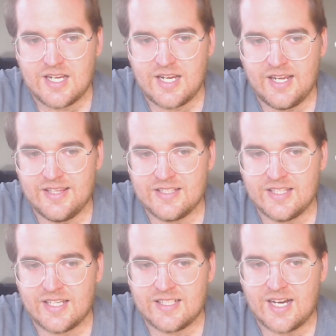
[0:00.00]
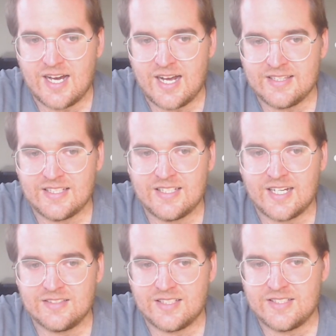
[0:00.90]
And then I think
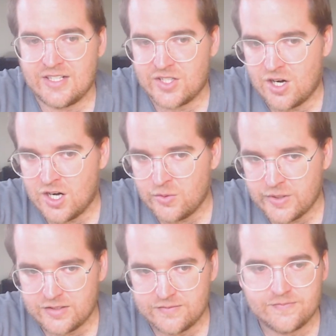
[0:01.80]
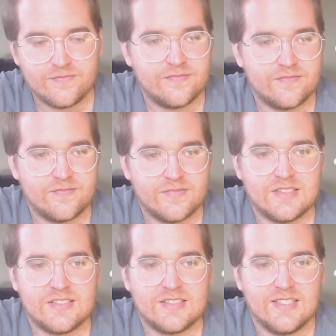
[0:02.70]
guys like Derek Harmon,
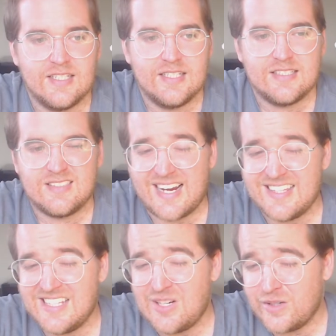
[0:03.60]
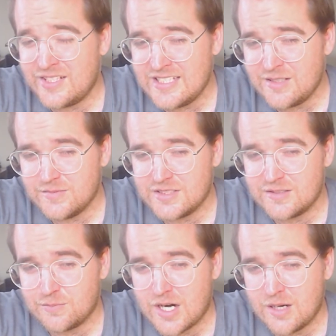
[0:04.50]
Tyleik Williams
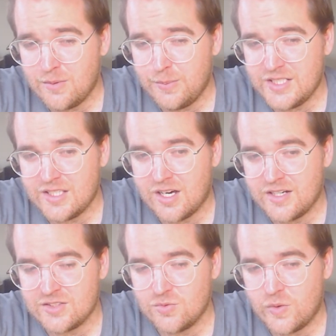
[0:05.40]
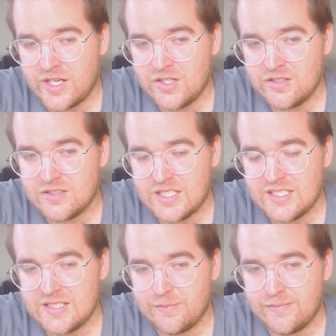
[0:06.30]
probably gone as well.
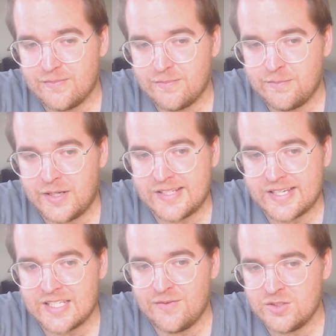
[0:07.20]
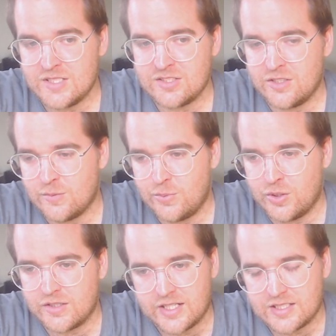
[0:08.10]
But if those guys are on the
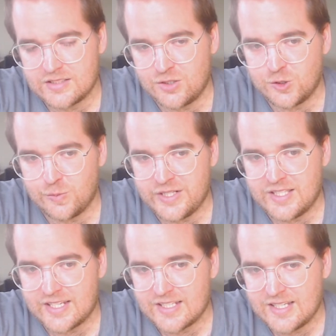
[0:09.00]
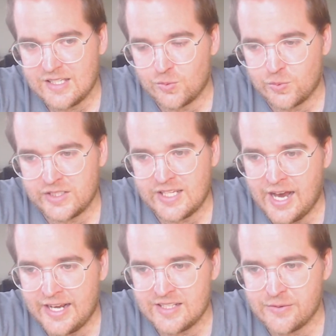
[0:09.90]
board, those would be really
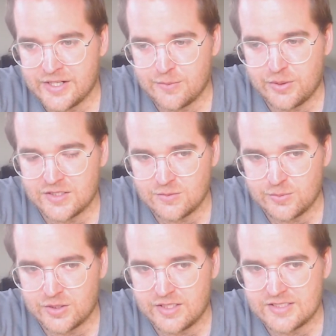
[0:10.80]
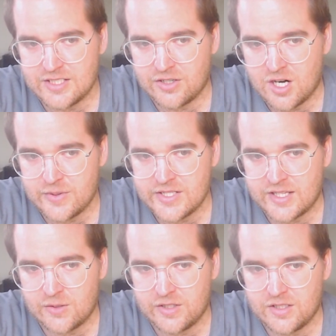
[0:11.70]
highly rated players on the board, like Derek Harmon,
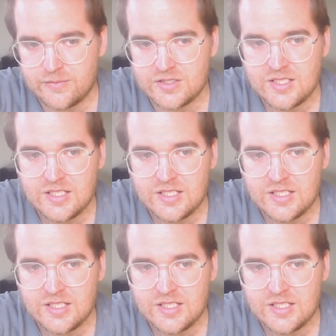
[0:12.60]
Tyleik Williams.